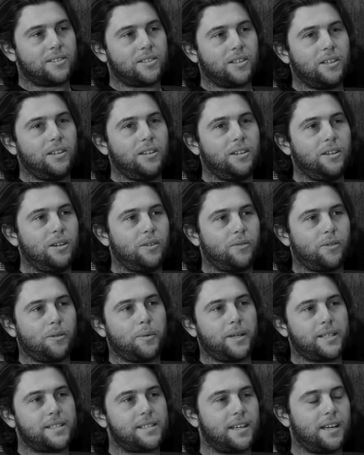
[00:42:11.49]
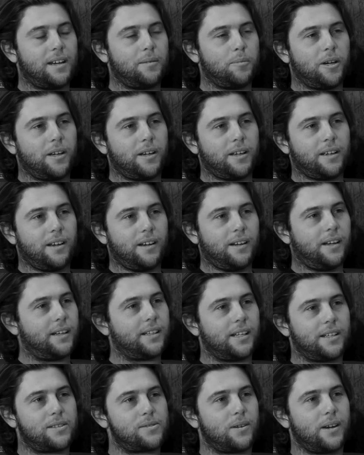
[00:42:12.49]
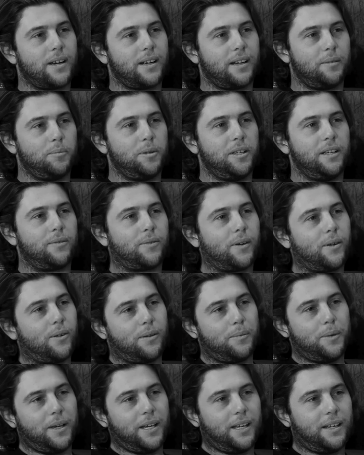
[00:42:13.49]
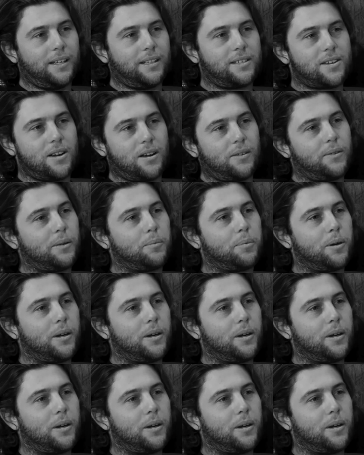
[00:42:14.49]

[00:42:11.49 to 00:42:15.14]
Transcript: So you knew from like Santa Monica, you're like, that's where I got to be if I want to make it in surfing,